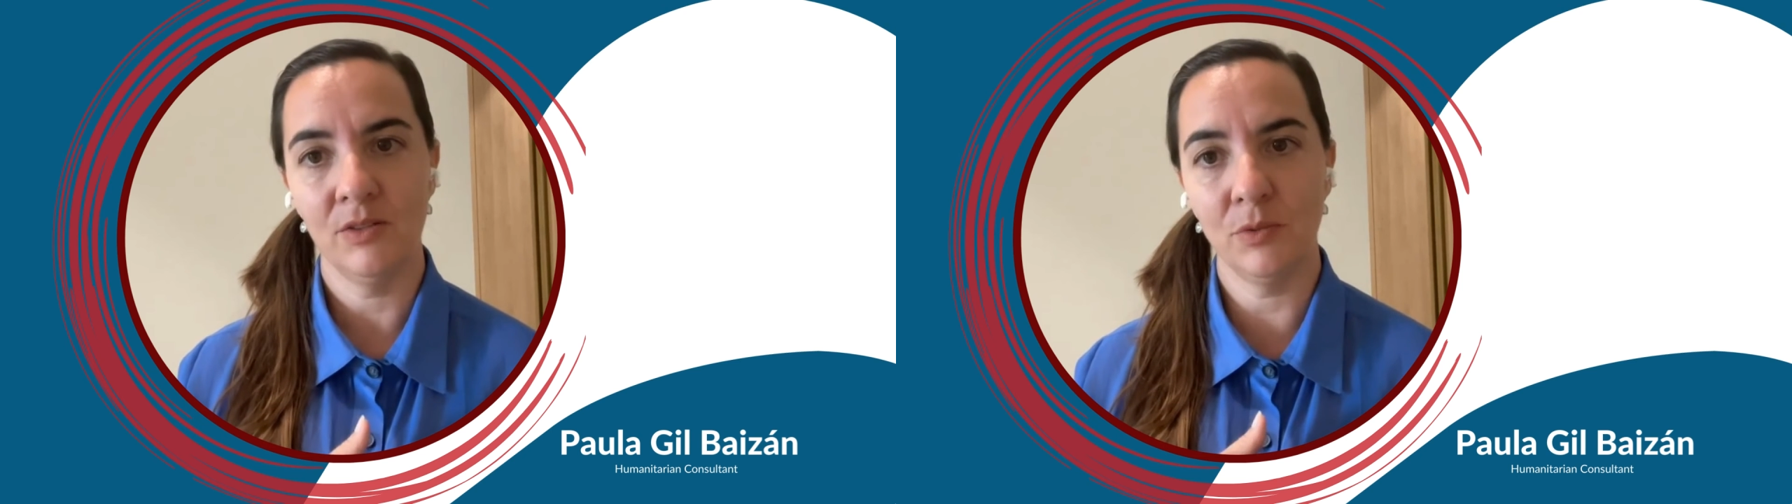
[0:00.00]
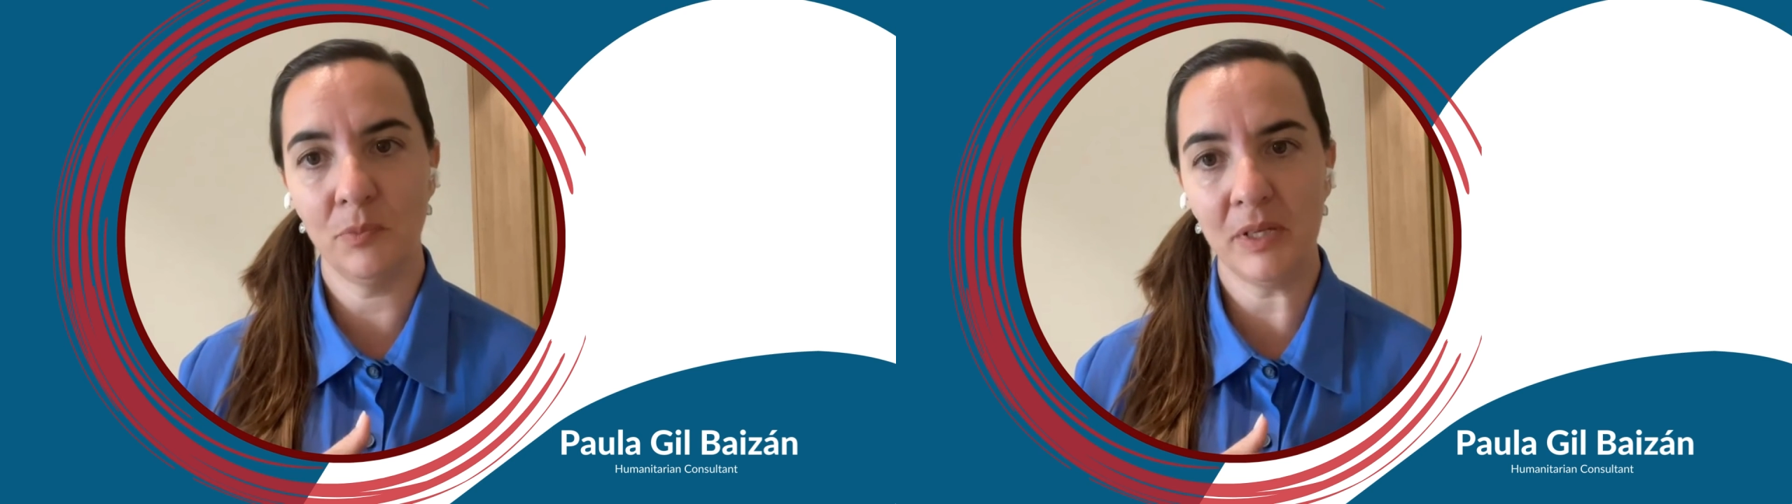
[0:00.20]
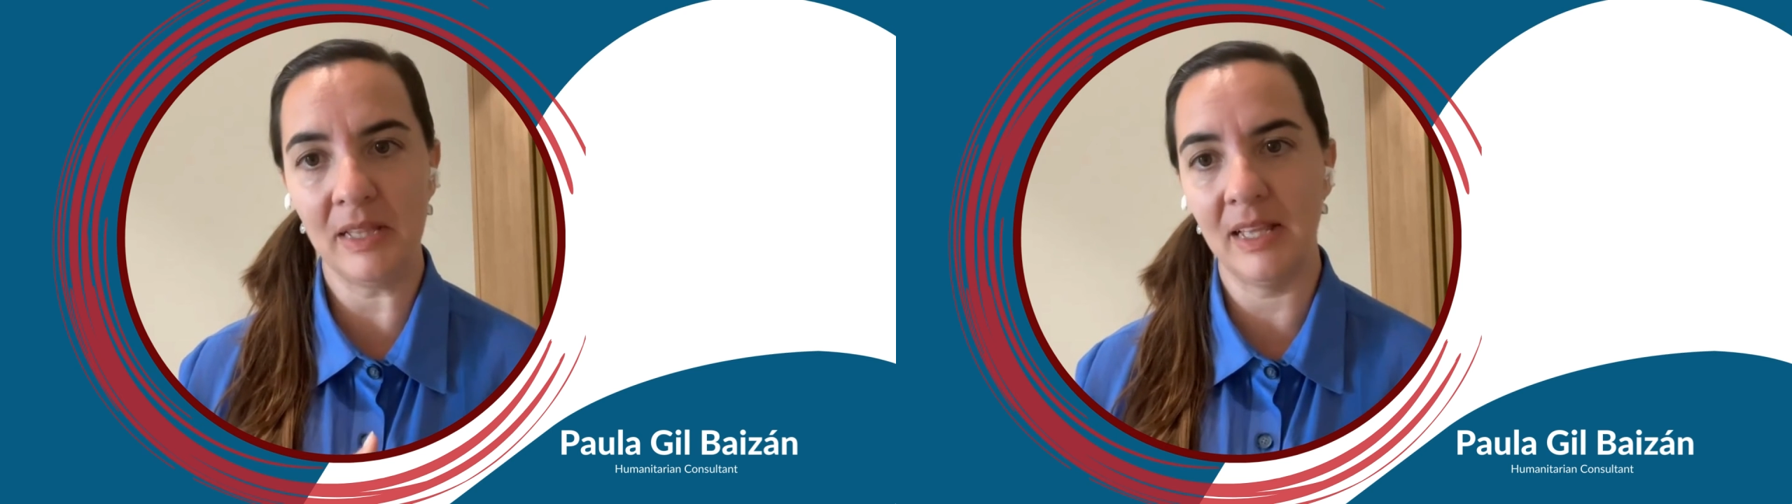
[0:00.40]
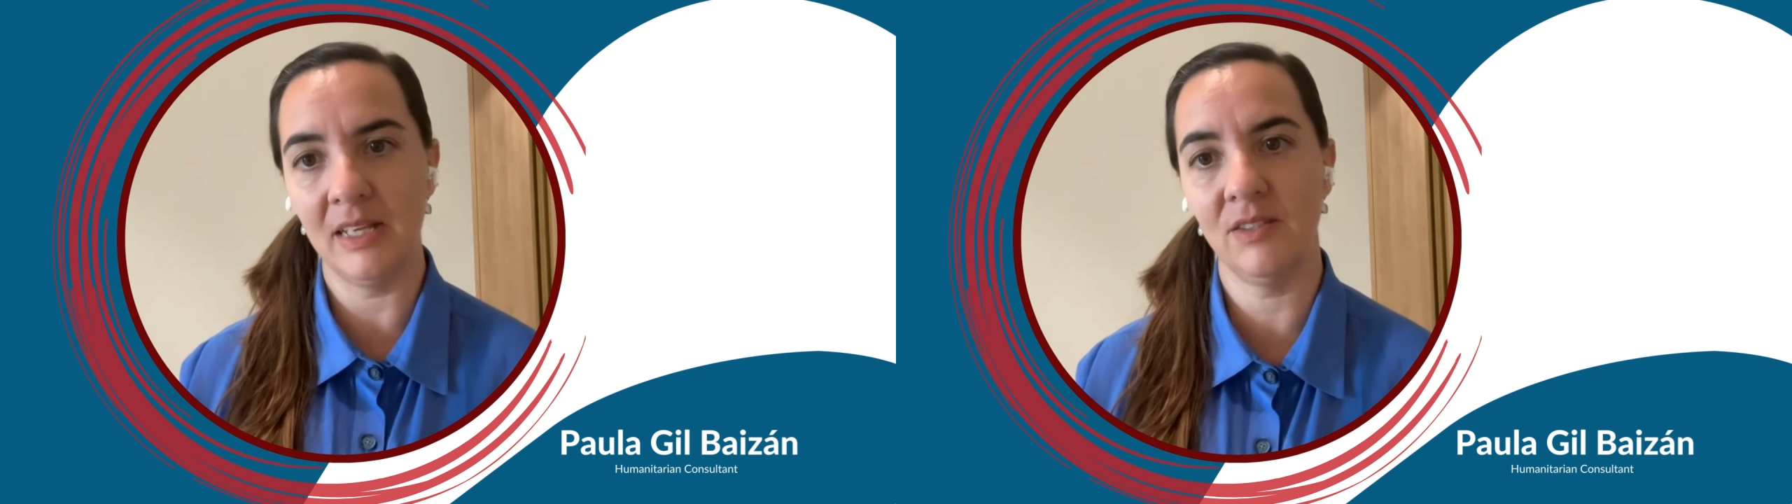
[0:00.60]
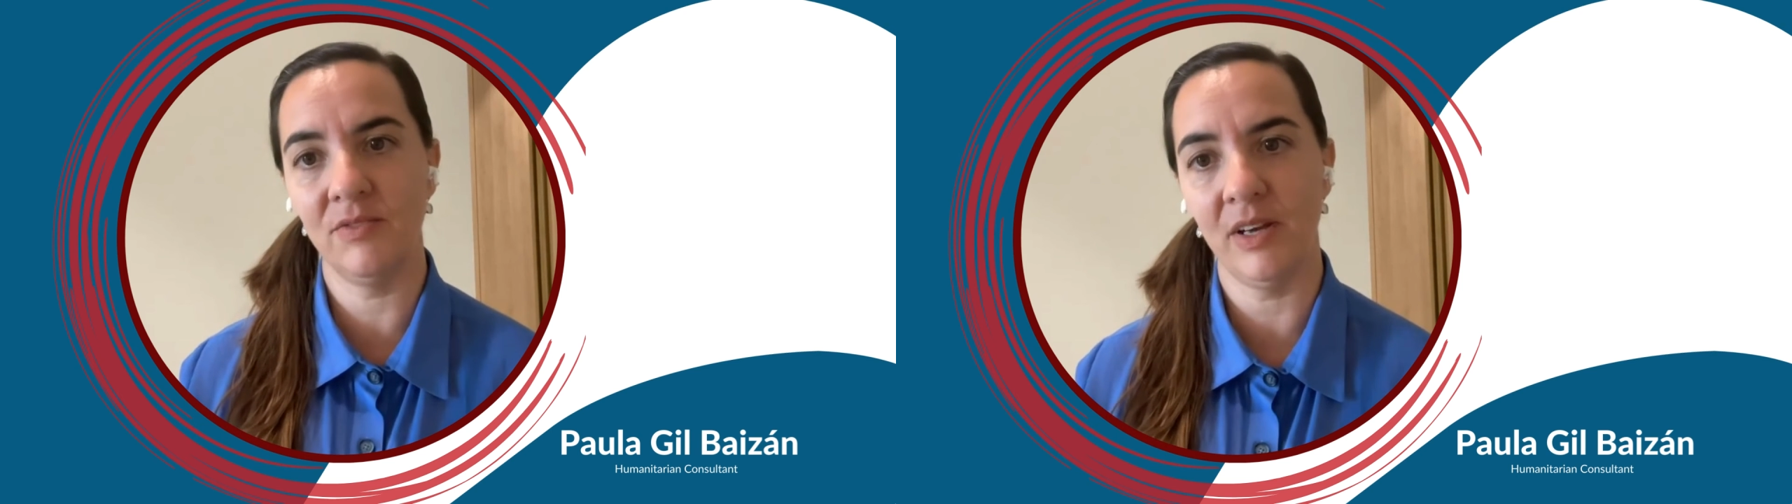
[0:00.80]
to be
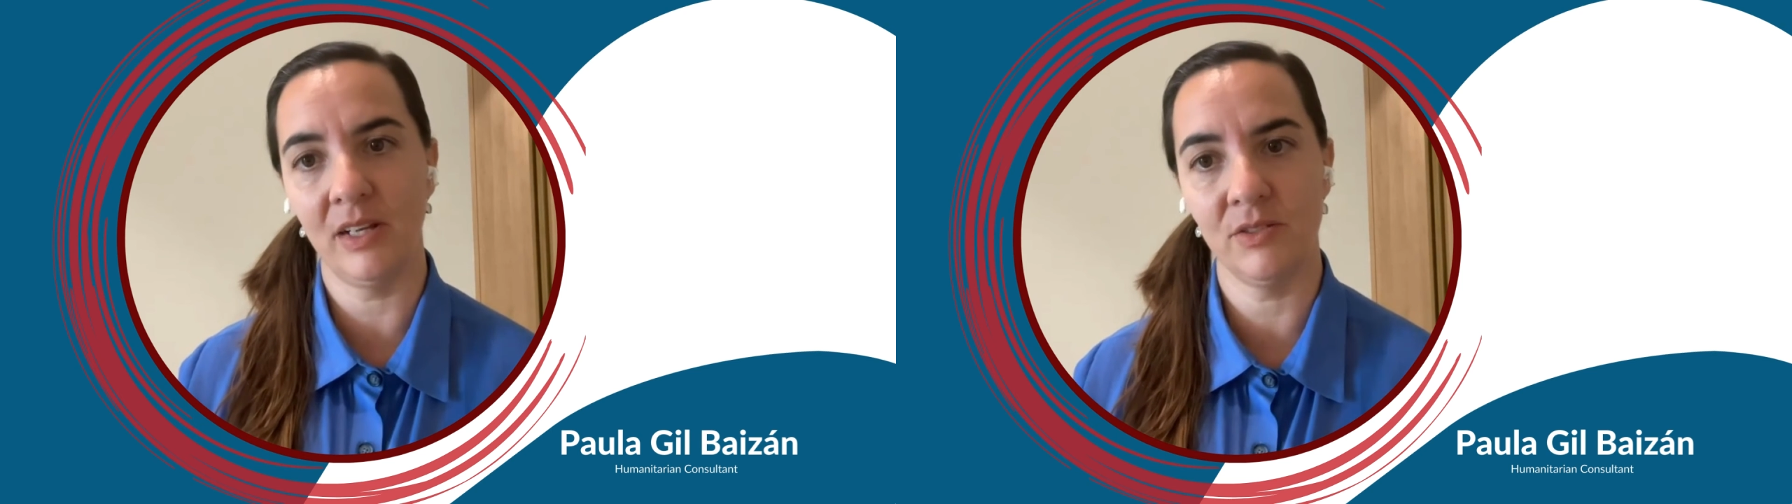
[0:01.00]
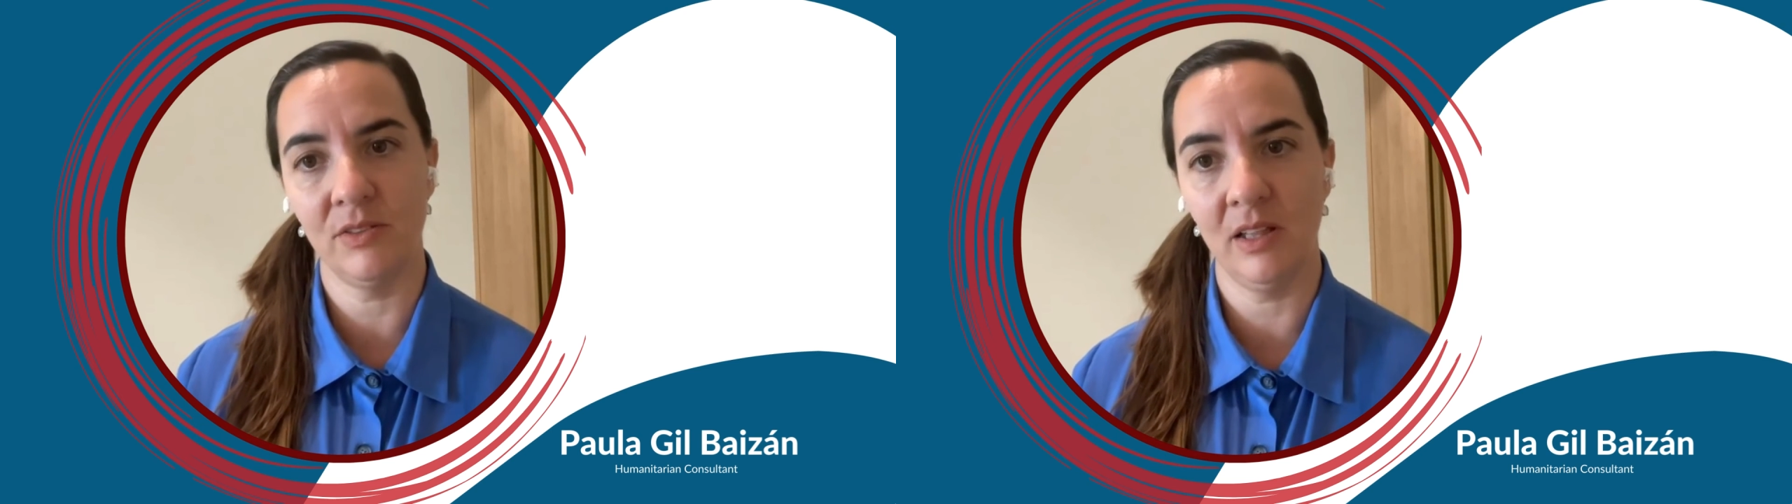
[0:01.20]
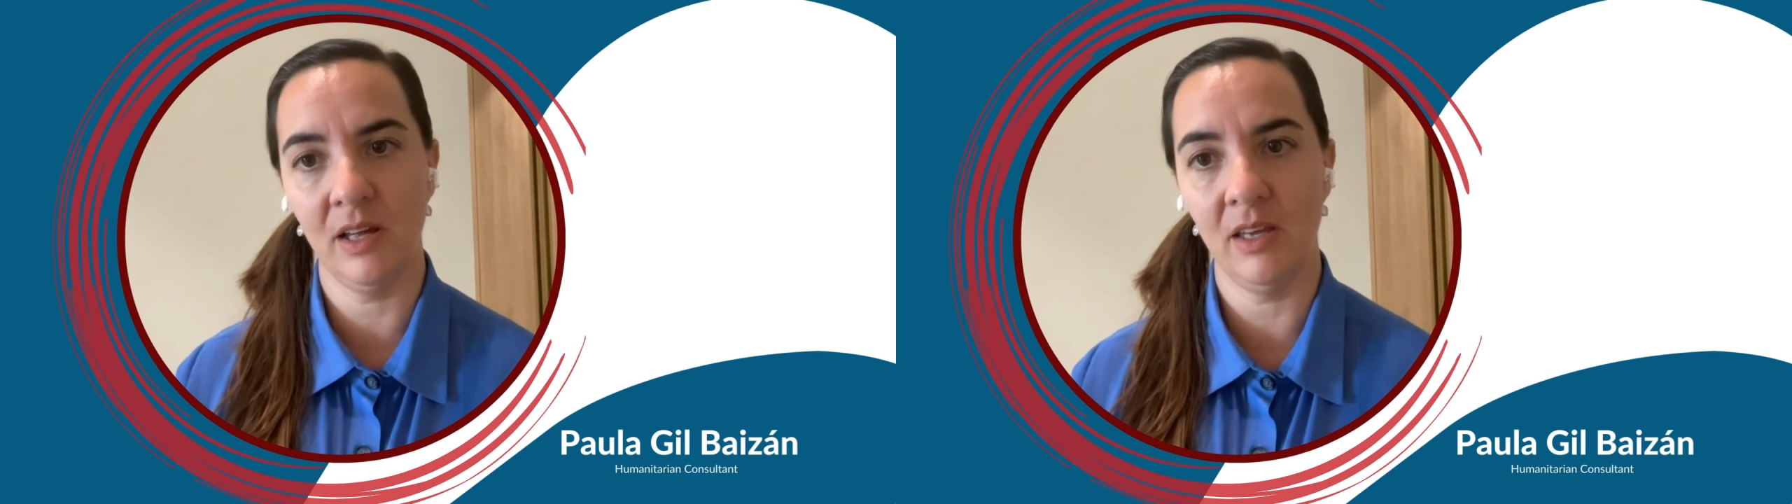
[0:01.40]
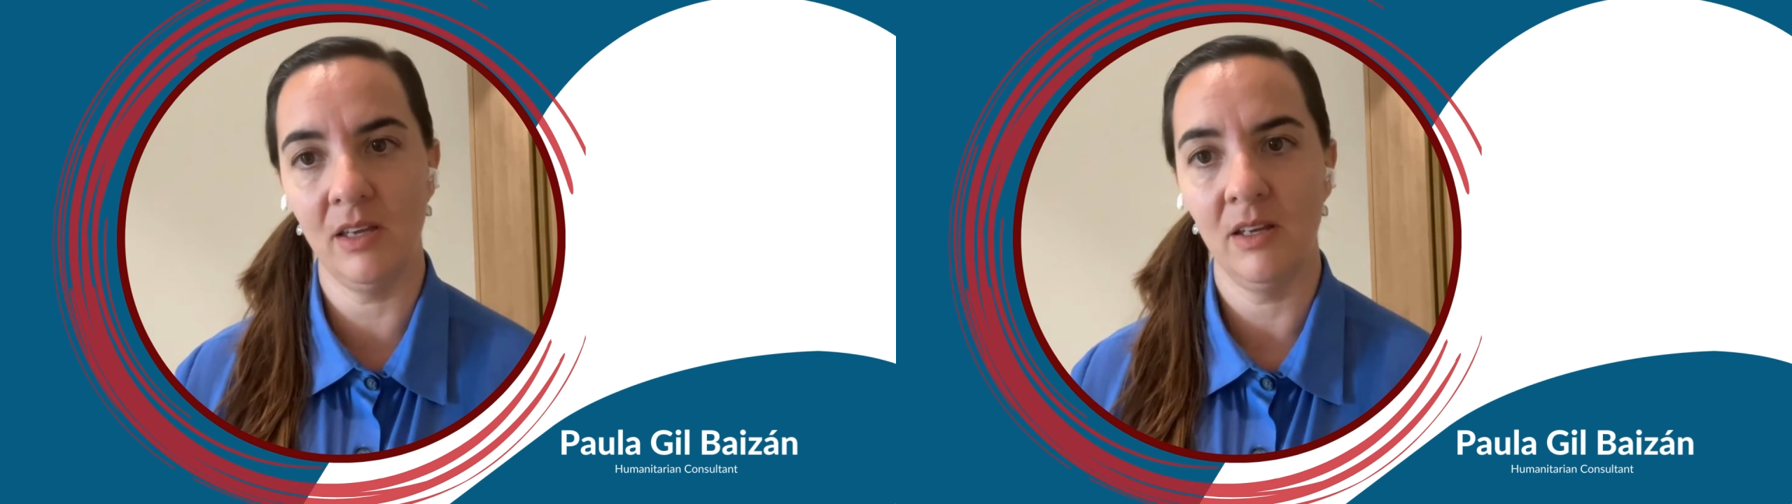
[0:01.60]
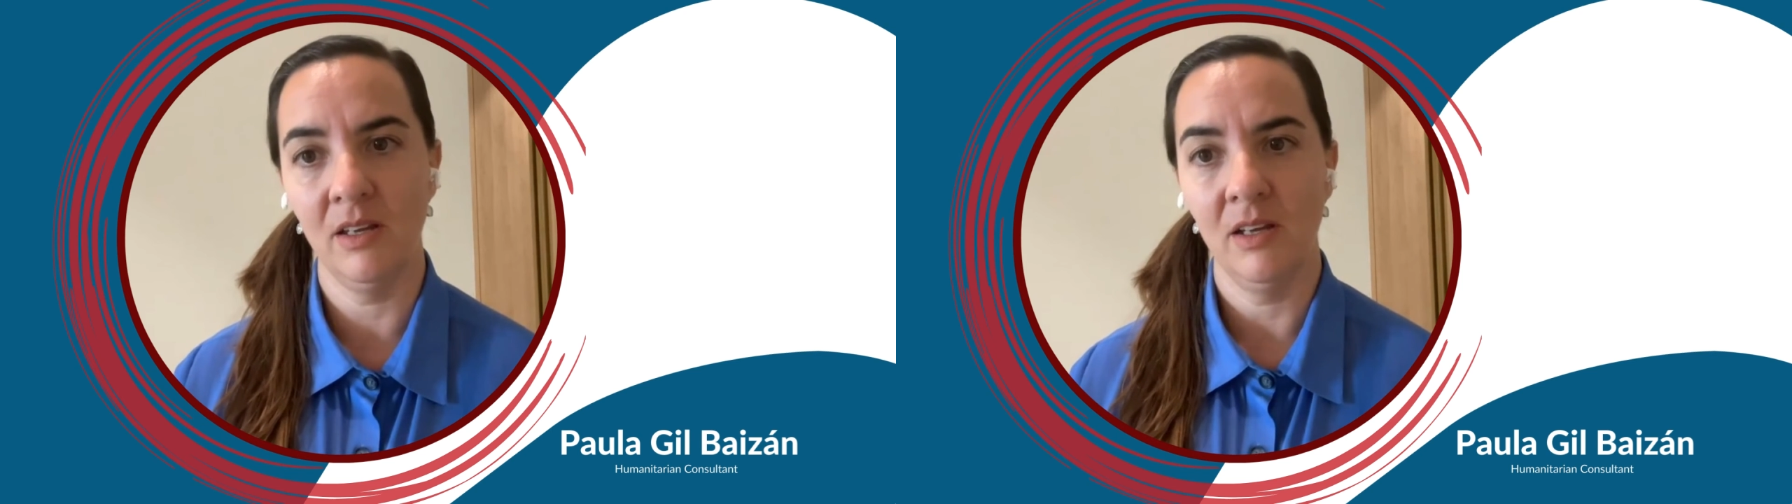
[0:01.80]
less factory-like,